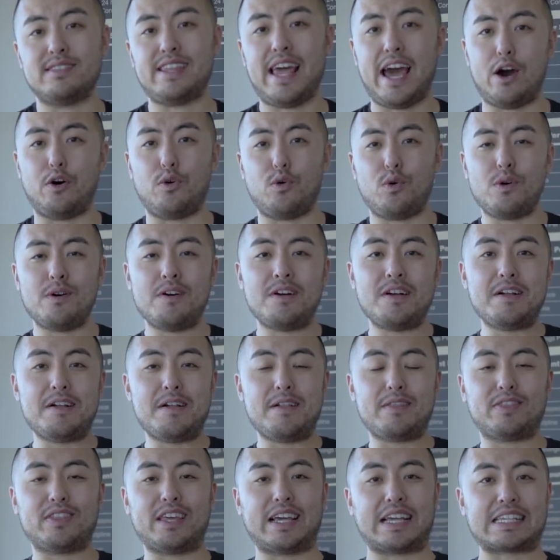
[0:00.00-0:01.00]
Now,
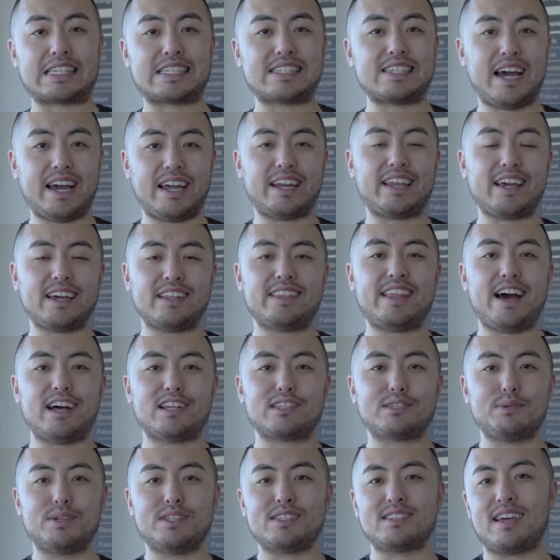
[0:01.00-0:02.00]
the exciting
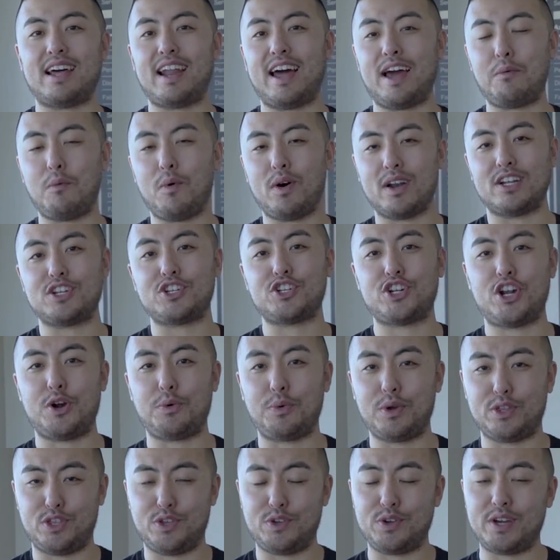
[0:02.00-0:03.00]
announcements that I want to share
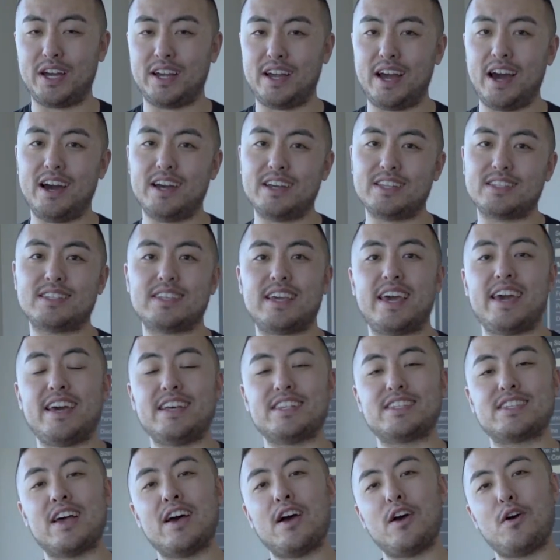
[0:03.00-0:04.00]
with you guys
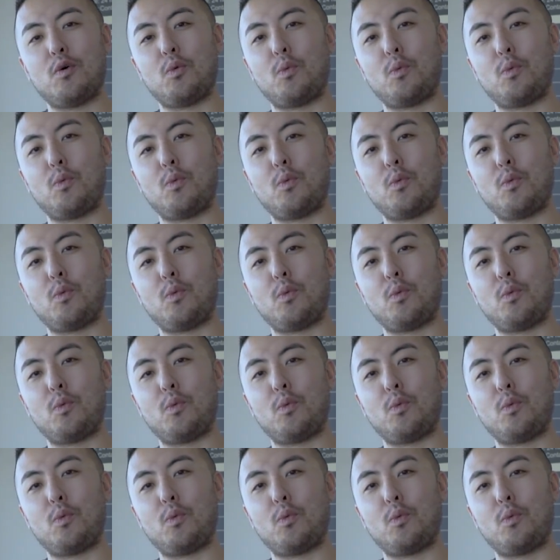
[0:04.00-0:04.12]
is